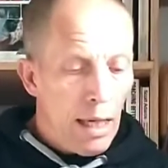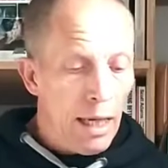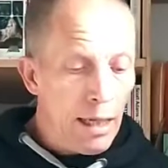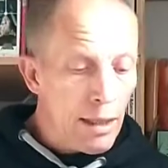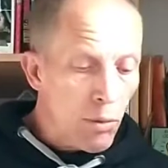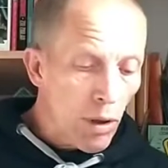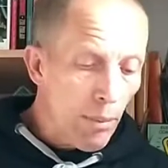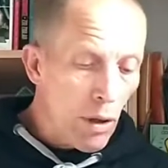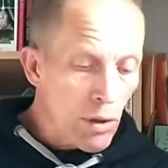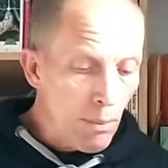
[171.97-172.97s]
Here's one of
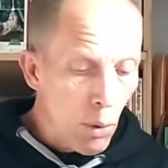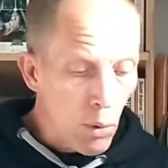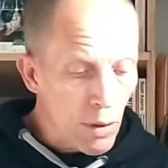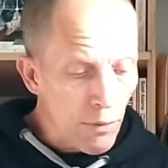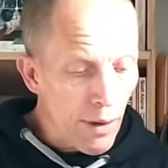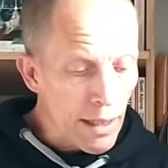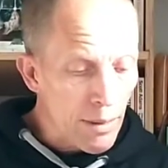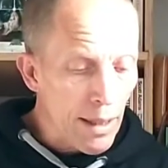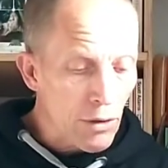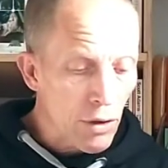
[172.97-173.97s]
the most important
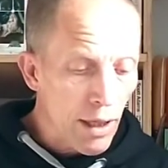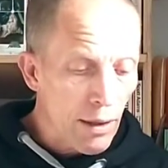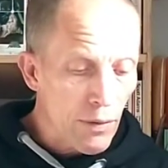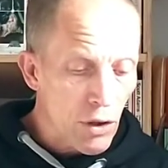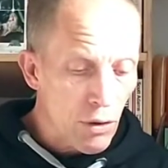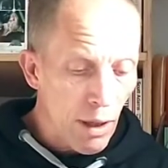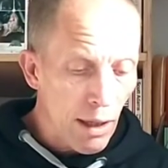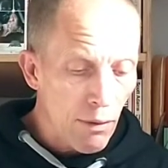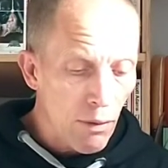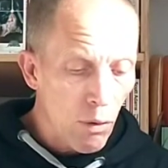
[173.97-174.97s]
facts about training for
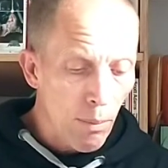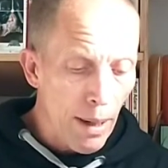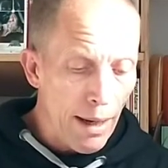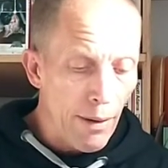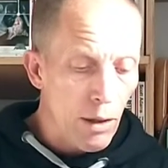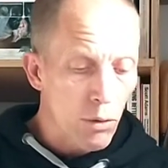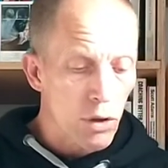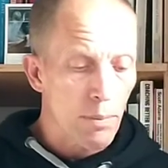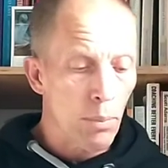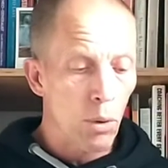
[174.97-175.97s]
strength or power or
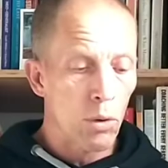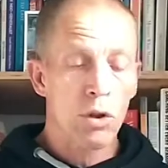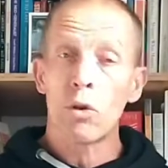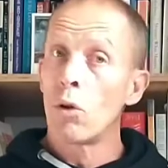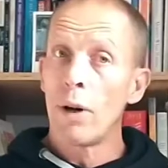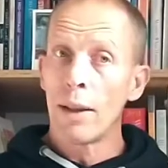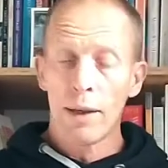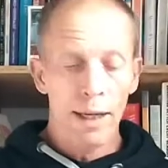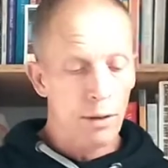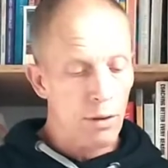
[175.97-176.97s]
sports or
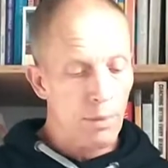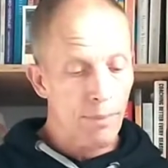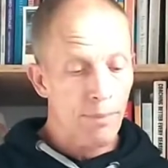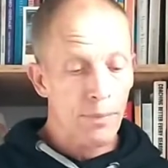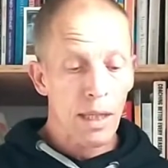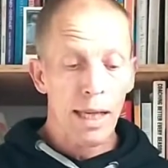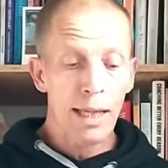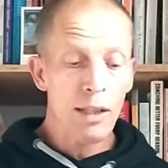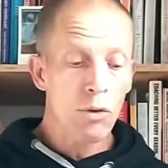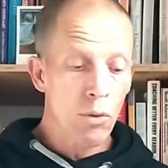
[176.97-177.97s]
anything else.
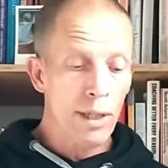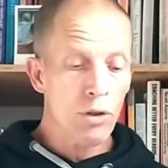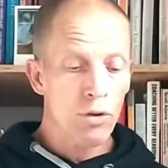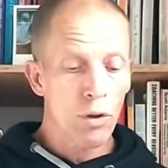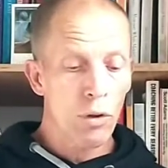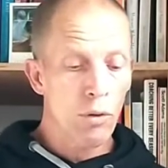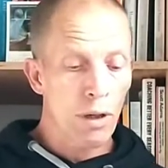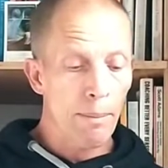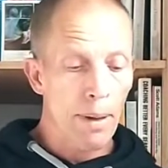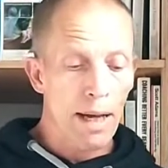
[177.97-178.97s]
It is always true
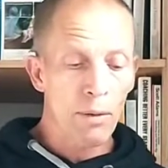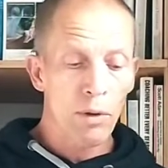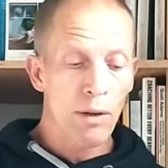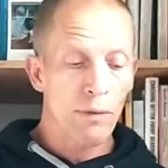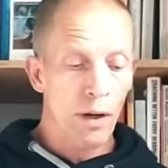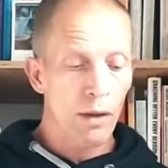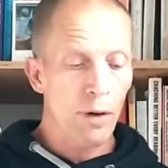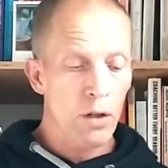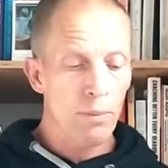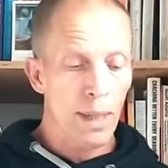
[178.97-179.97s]
that a man with a
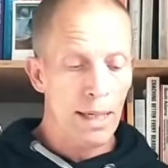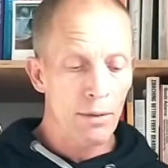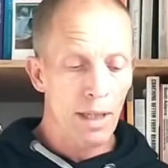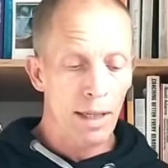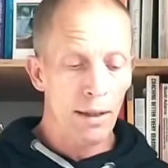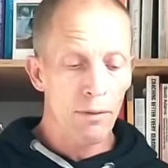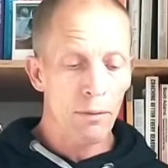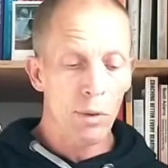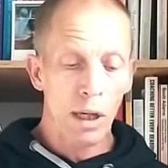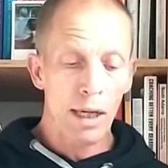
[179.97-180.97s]
500-pound deadlift will